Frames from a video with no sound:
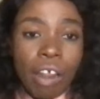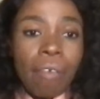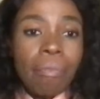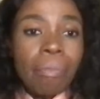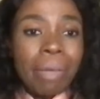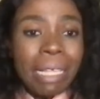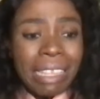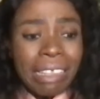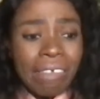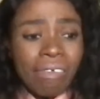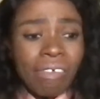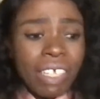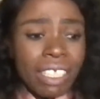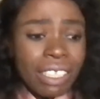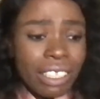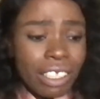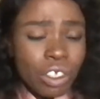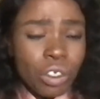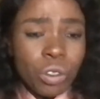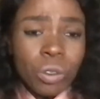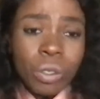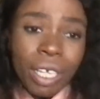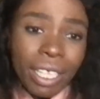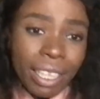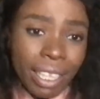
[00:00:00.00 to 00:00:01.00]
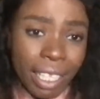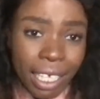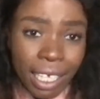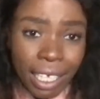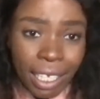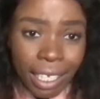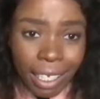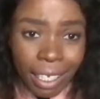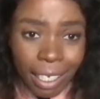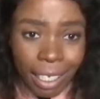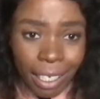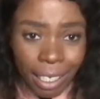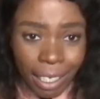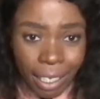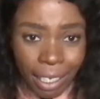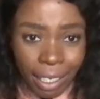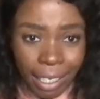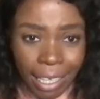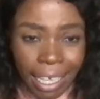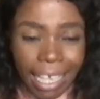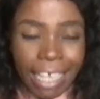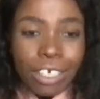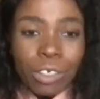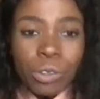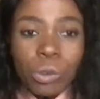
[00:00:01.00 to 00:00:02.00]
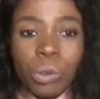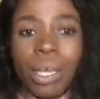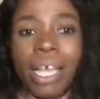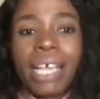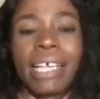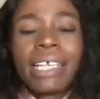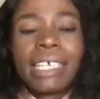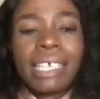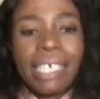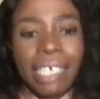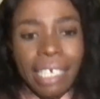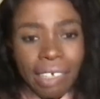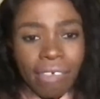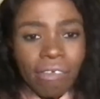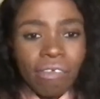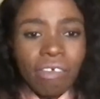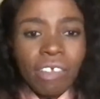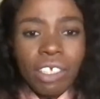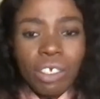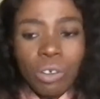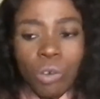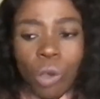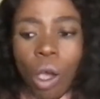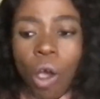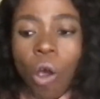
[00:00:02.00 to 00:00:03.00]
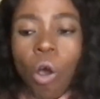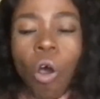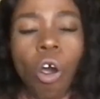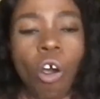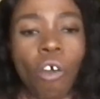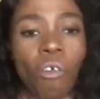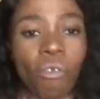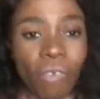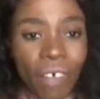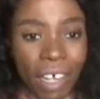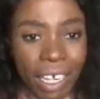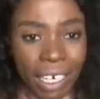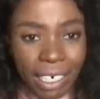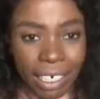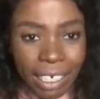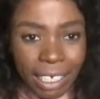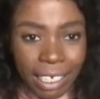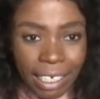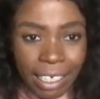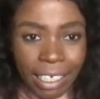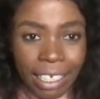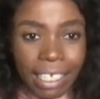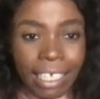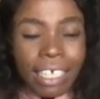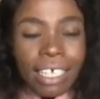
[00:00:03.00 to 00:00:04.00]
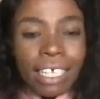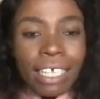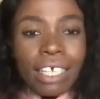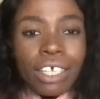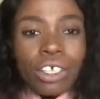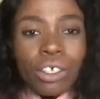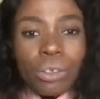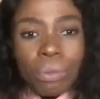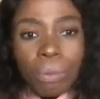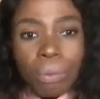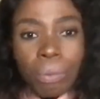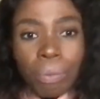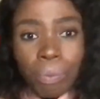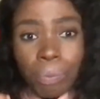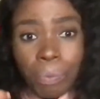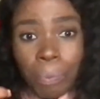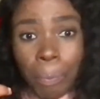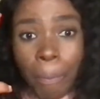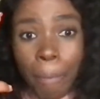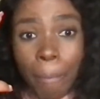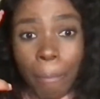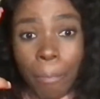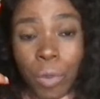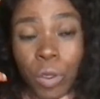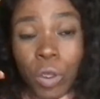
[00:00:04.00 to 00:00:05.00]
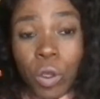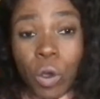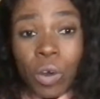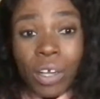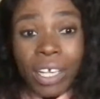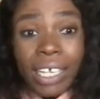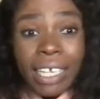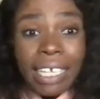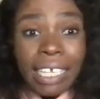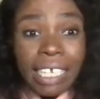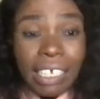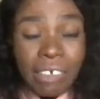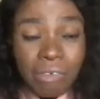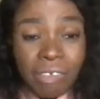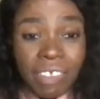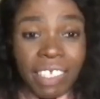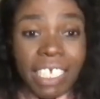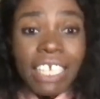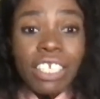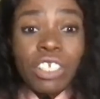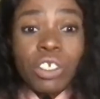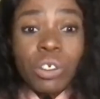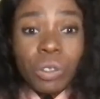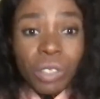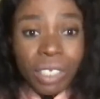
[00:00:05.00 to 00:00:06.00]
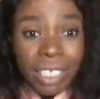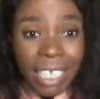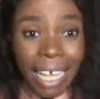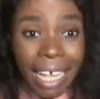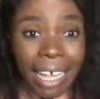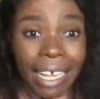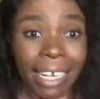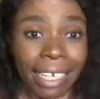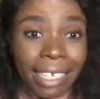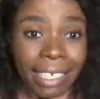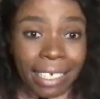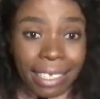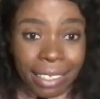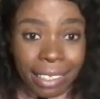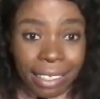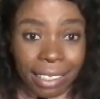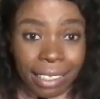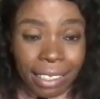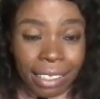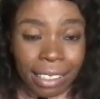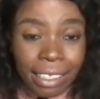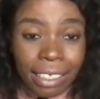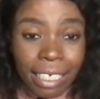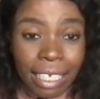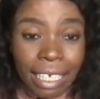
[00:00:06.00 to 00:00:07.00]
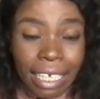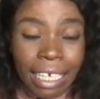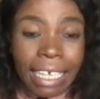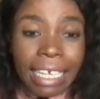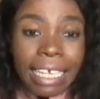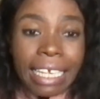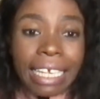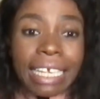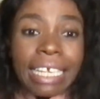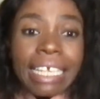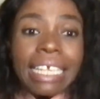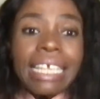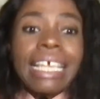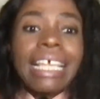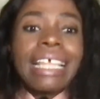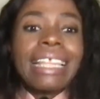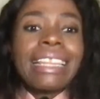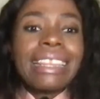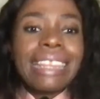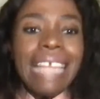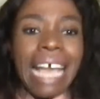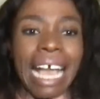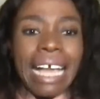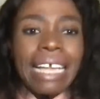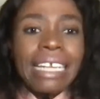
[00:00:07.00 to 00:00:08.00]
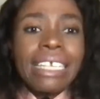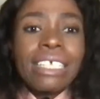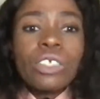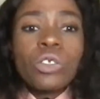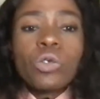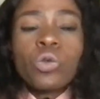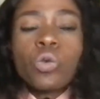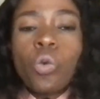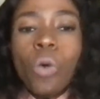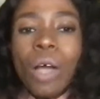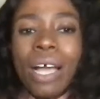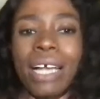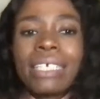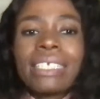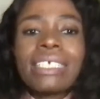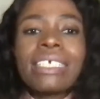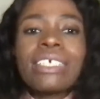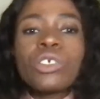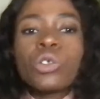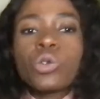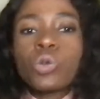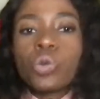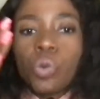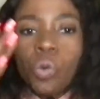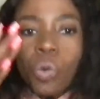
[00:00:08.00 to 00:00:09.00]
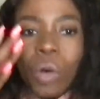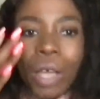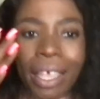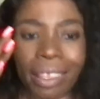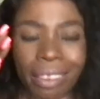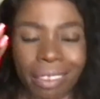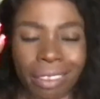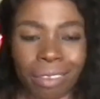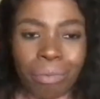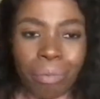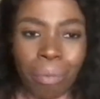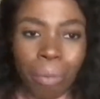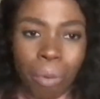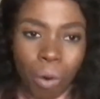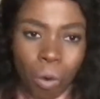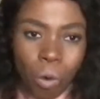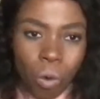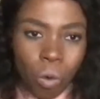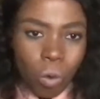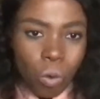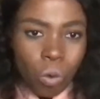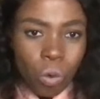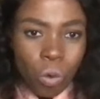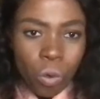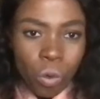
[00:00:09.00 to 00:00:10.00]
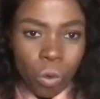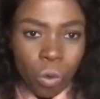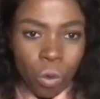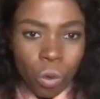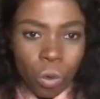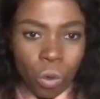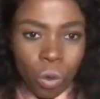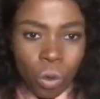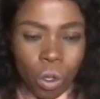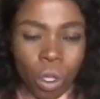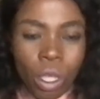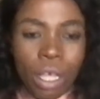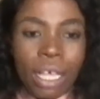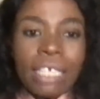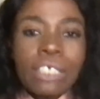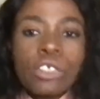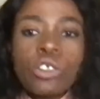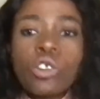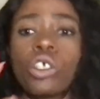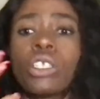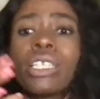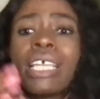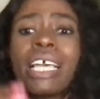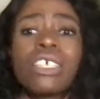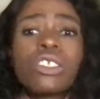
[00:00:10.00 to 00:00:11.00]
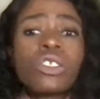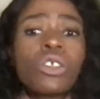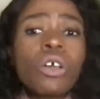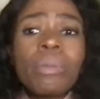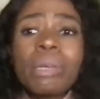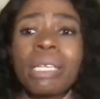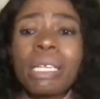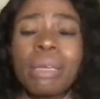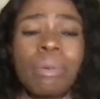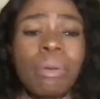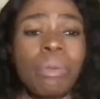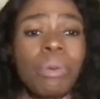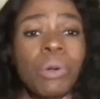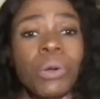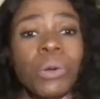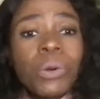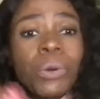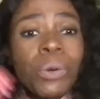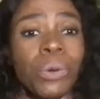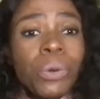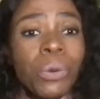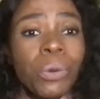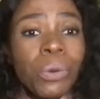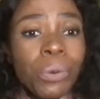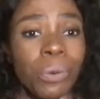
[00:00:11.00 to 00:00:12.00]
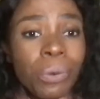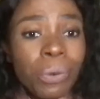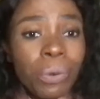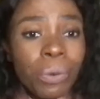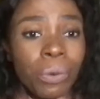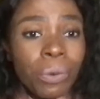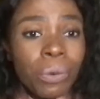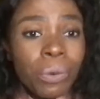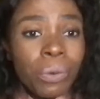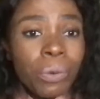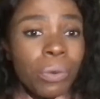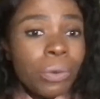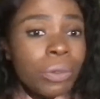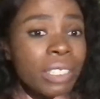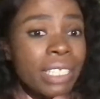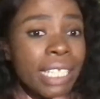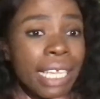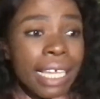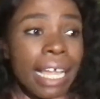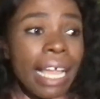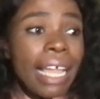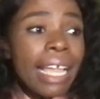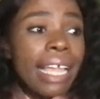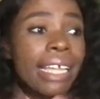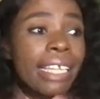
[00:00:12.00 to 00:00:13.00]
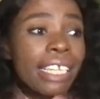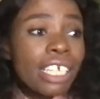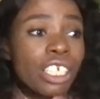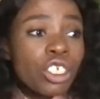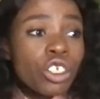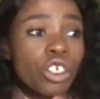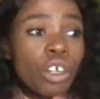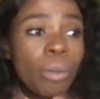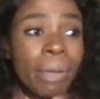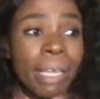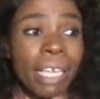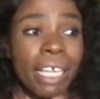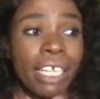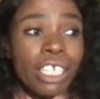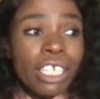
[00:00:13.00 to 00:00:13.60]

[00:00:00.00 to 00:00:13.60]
life. But the fact that you are there and you are giving, you are offering your gifts and your talents, that is what is worth more. So there are so many people who say, I had a job,